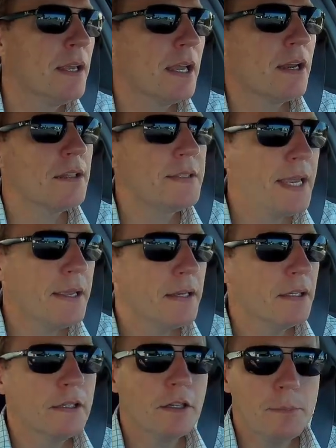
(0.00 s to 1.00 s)
and I'll take it a
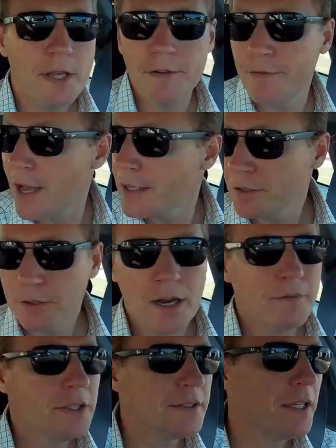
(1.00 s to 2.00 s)
little bit faster.
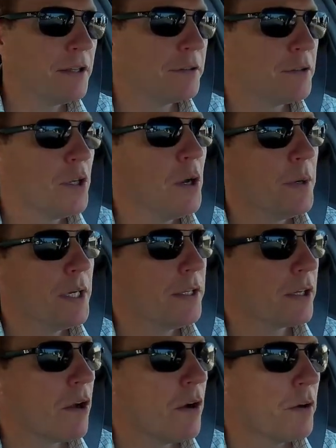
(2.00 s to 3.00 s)
Obviously, there's no one in the
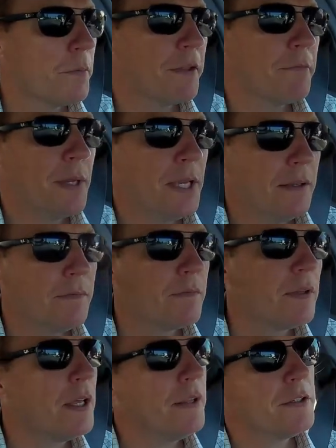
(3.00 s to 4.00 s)
car with me,
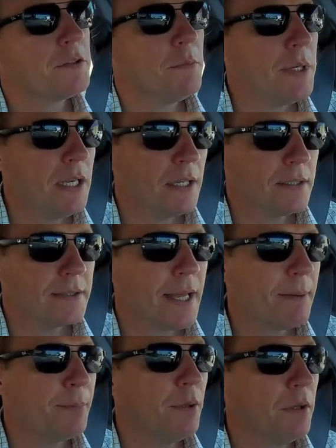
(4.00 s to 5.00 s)
and this will be an
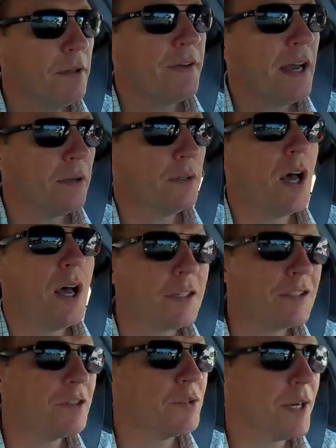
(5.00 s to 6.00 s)
example of how not
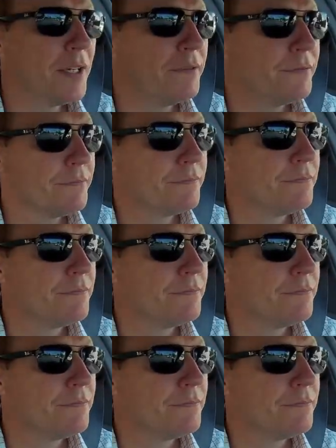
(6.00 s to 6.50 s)
to drive.